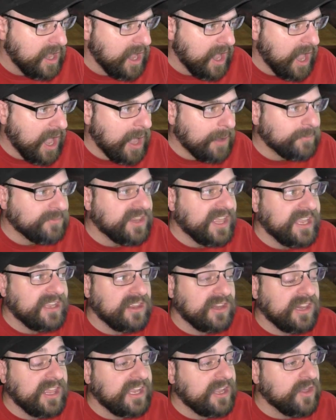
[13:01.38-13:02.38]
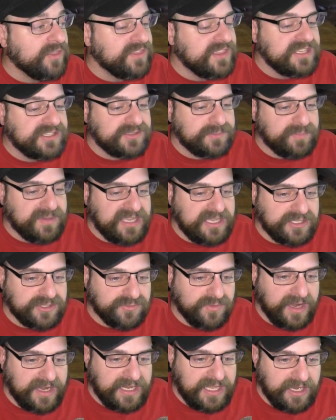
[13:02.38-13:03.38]
like on this piece
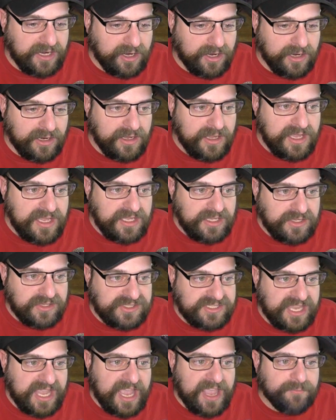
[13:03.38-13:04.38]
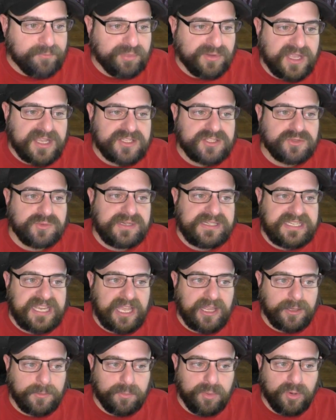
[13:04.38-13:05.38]
right here. You see I have +3
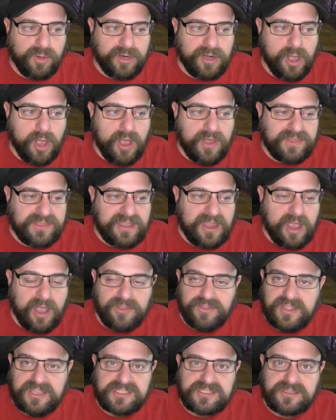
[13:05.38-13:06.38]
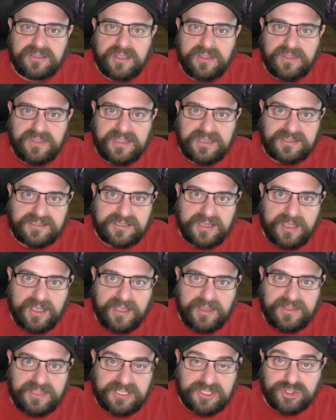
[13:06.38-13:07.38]
teleport on this
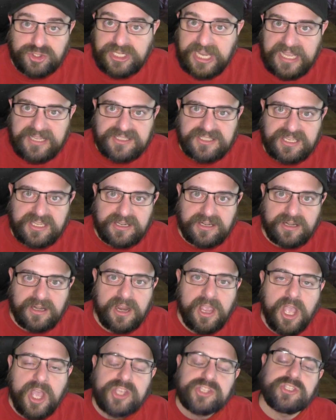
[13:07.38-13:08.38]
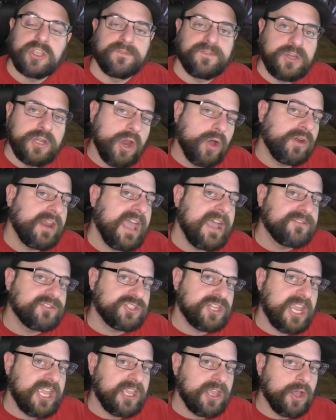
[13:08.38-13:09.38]
chest here. So if you don't have
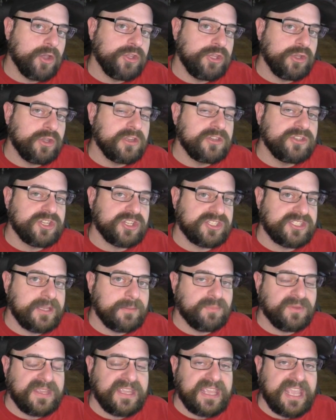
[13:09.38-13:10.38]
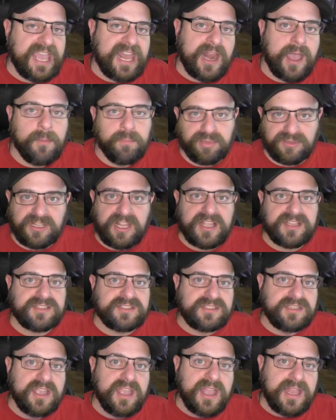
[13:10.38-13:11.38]
Shaco, you can just simply get a
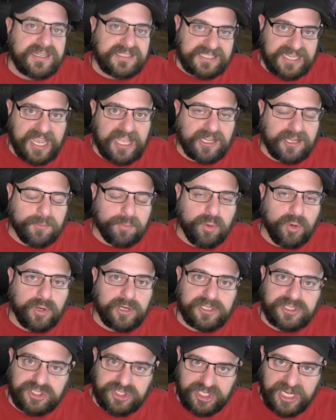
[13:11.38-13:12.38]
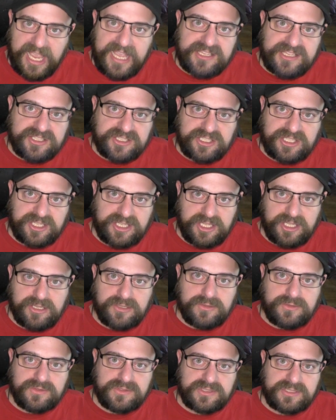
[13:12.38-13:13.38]
plus teleport chest to
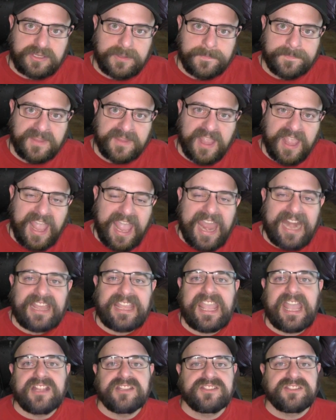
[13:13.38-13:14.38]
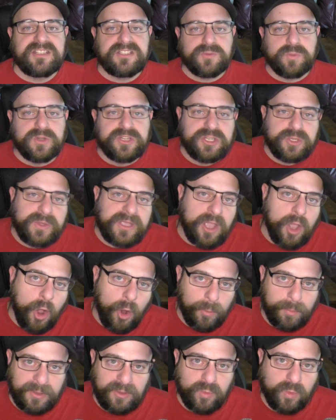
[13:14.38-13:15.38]
use. And again, since we're doing
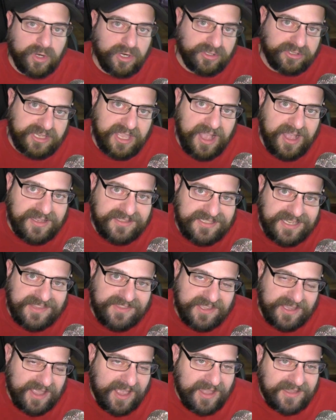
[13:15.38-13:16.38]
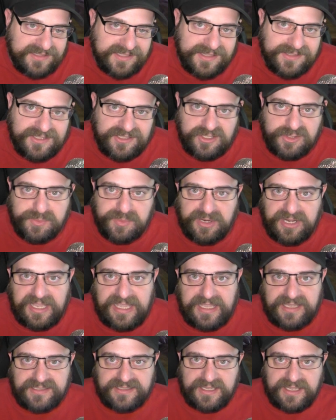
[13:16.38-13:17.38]
open world content, the content's super
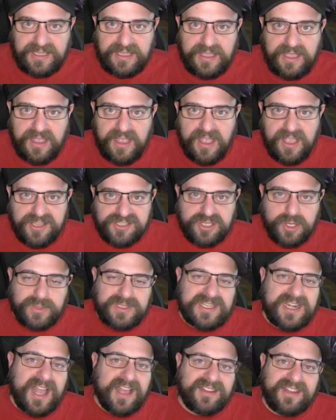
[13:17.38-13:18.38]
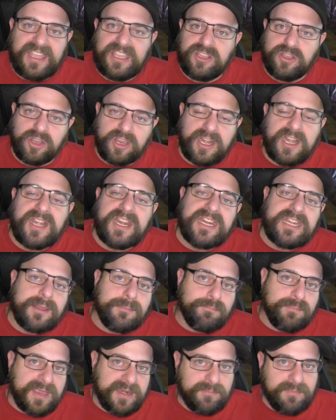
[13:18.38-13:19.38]
easy. So it's not like you're going to need to
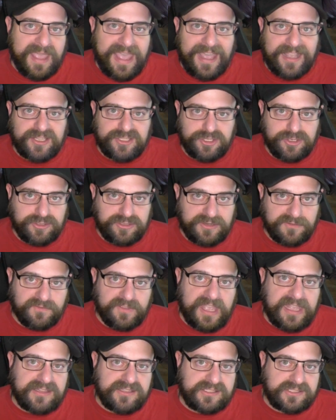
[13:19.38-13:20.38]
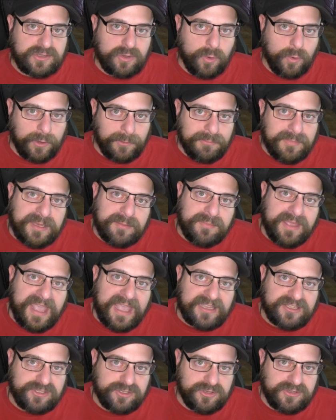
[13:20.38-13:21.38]
min-max your defense or
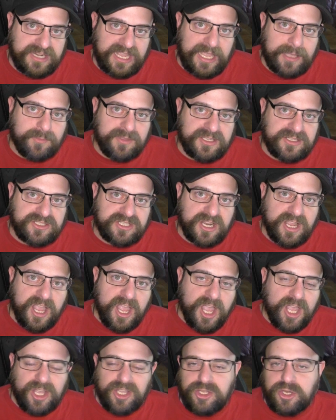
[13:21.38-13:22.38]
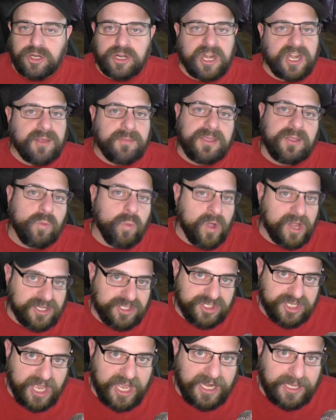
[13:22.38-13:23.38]
min-max your damage. You're going to be
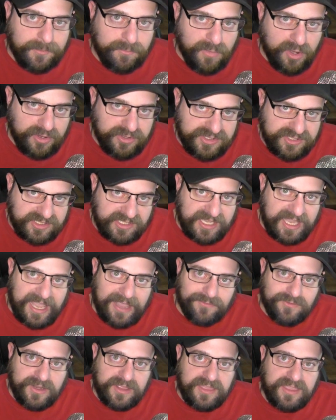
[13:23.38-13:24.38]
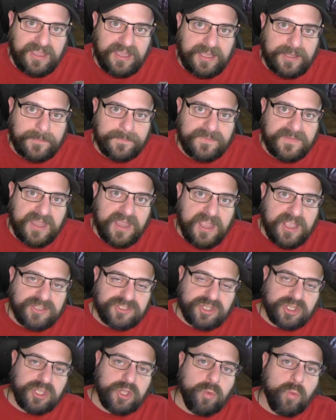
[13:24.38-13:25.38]
one-shotting mostly everything.
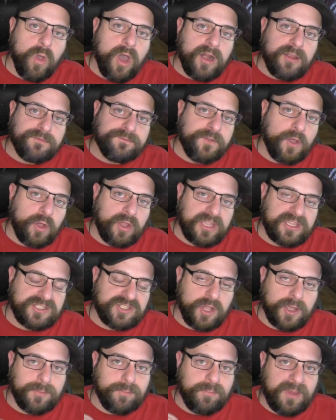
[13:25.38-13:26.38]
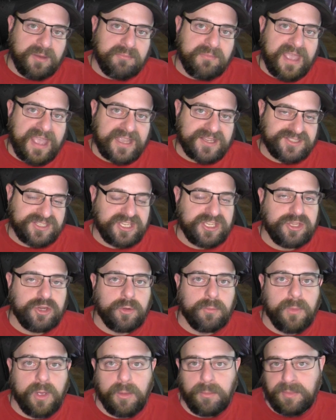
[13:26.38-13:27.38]
So you want to focus on min-maxing your
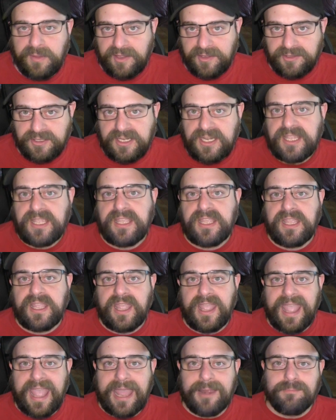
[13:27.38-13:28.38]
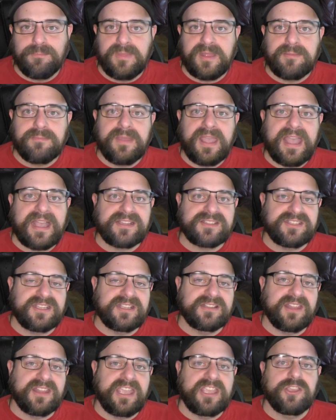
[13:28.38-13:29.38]
mobility and min-maxing
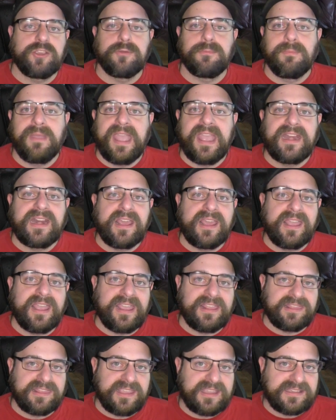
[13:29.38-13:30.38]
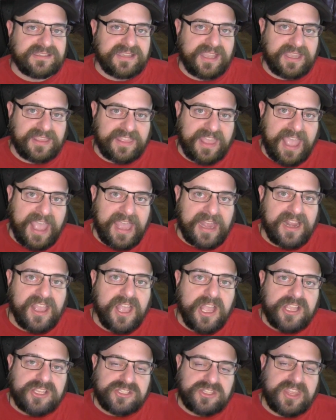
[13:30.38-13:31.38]
like your mana and things like that.
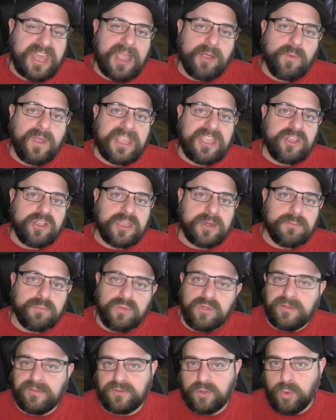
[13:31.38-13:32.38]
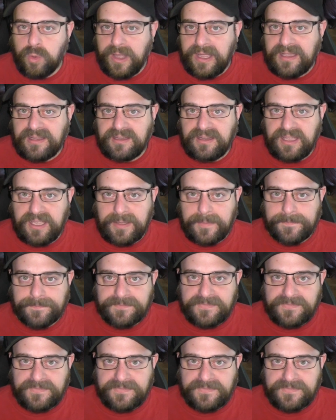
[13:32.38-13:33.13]
So that way you can move quickly